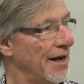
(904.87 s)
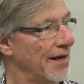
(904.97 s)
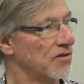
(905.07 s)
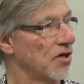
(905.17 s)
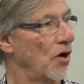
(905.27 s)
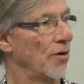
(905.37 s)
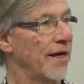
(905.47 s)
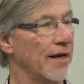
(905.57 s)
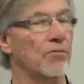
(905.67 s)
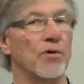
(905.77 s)
And so
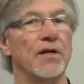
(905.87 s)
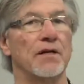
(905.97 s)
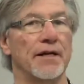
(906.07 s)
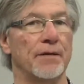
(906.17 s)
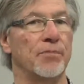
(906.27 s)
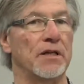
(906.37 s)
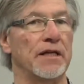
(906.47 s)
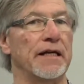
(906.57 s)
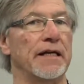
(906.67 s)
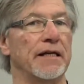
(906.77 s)
he really
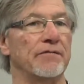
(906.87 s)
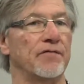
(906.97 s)
believed